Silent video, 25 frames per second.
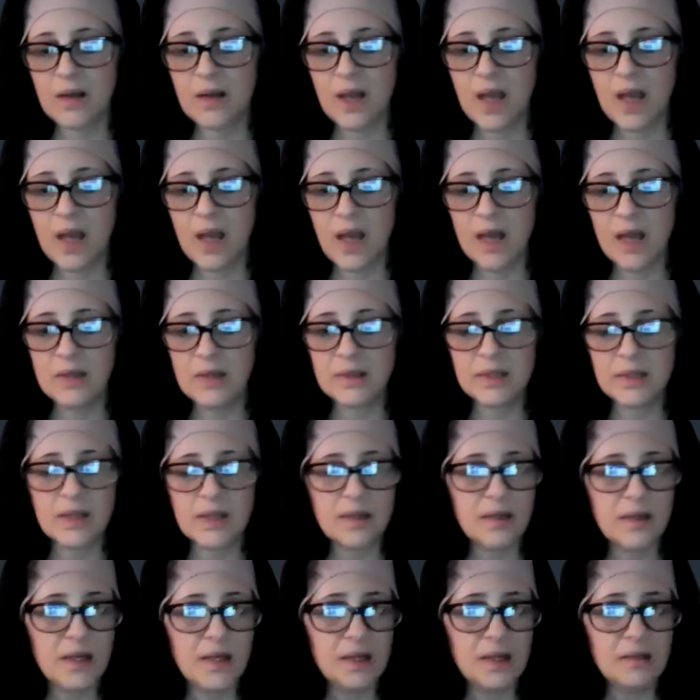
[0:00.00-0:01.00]
and
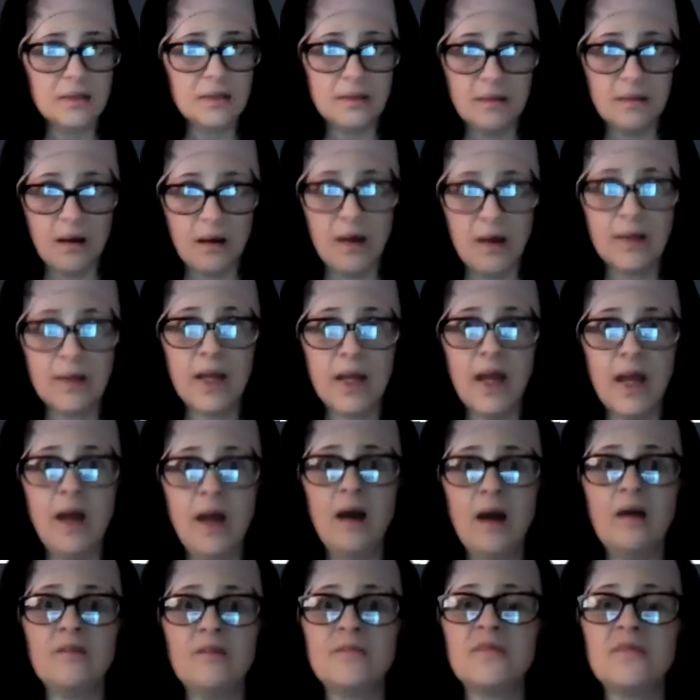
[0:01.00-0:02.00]
they did not
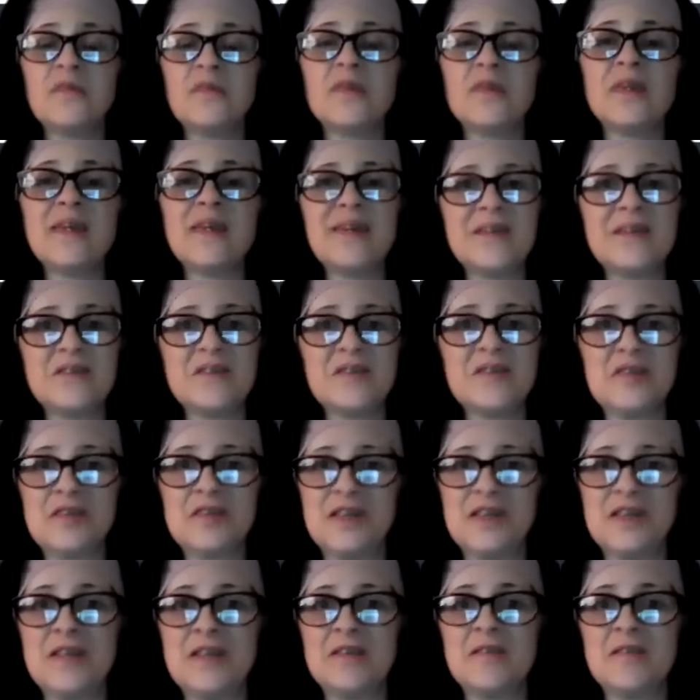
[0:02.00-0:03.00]
have the cancer
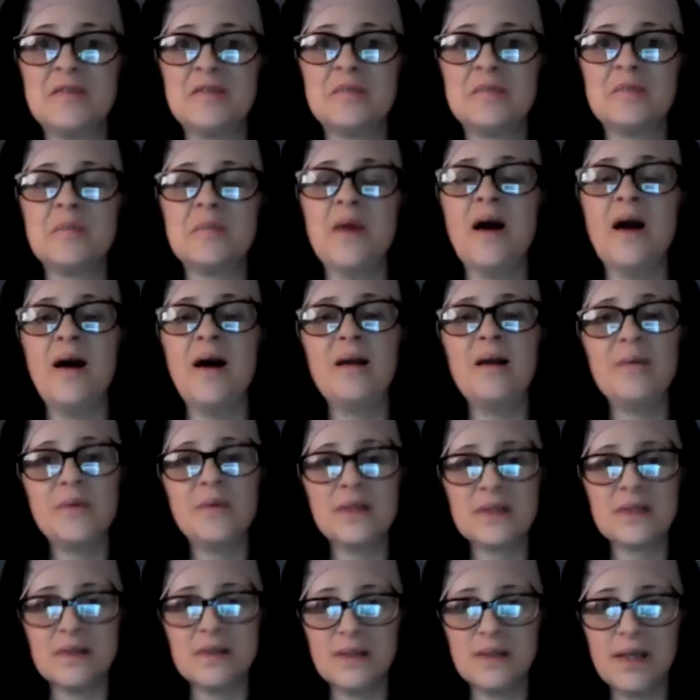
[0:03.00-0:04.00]
gene. I
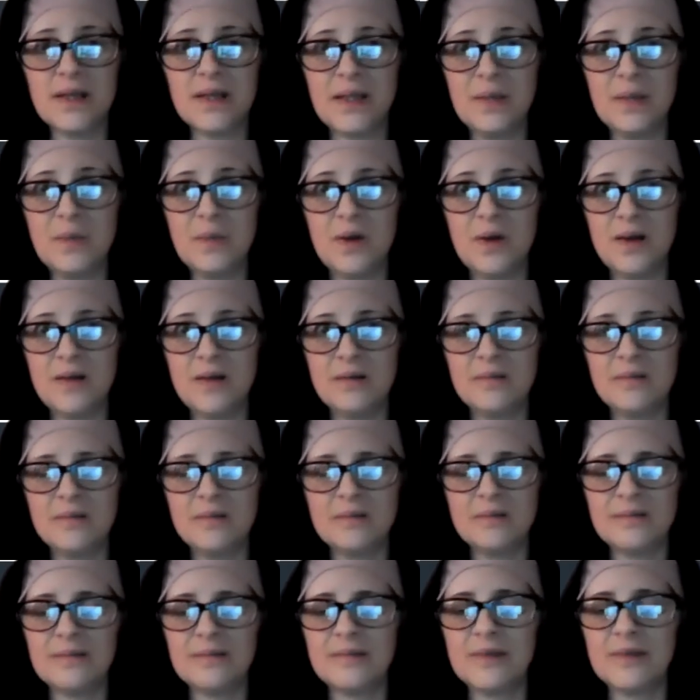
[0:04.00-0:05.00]
was the lucky one
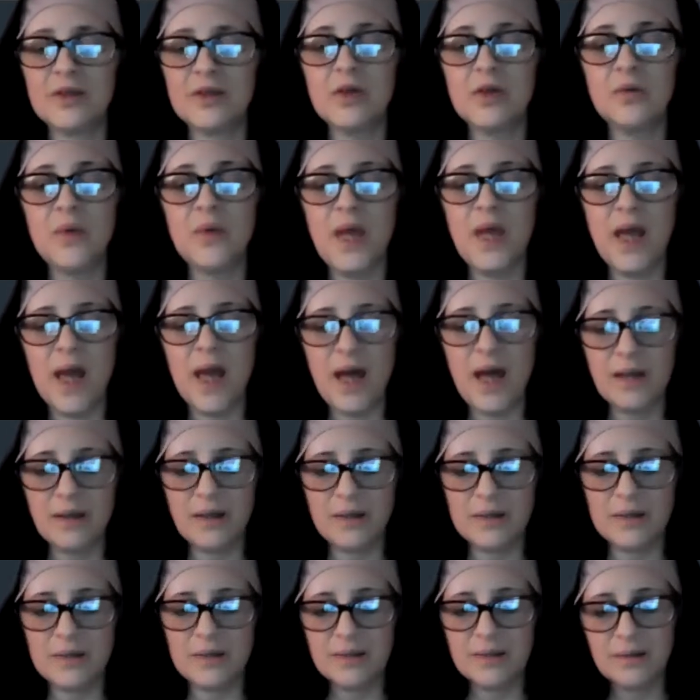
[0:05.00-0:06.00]
who had
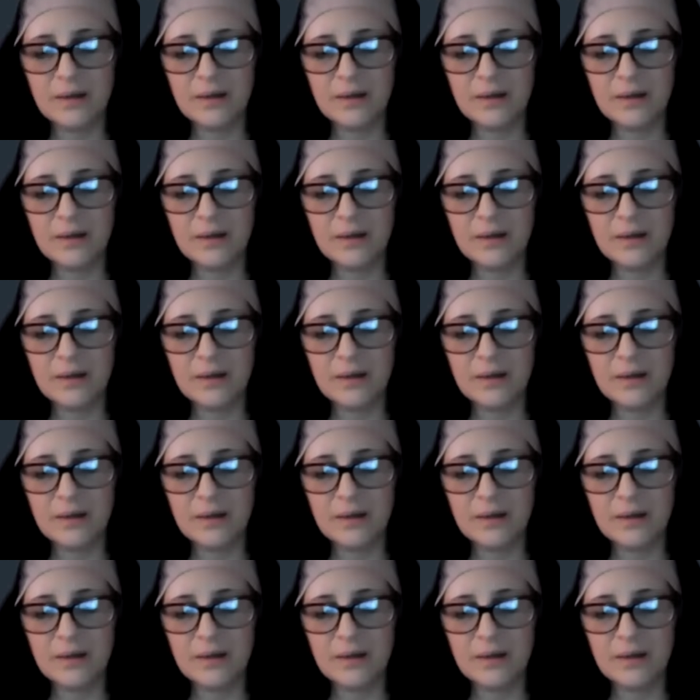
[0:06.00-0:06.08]
it.